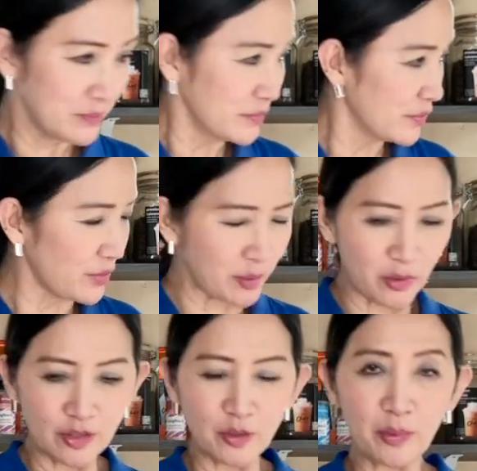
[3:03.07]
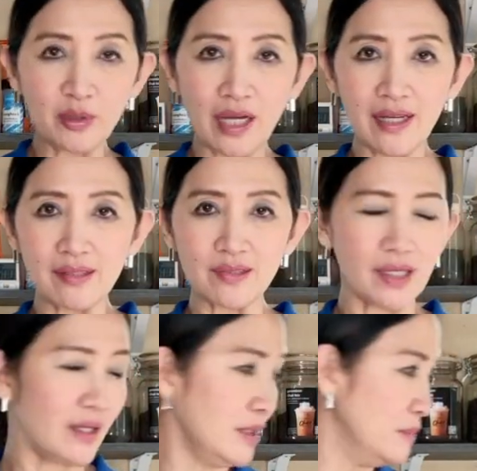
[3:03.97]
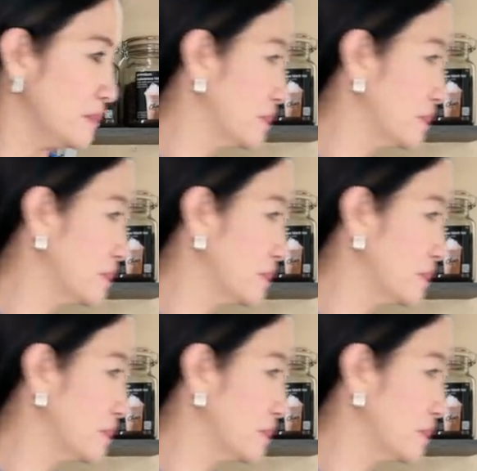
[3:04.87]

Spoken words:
So I'm going to put ice here.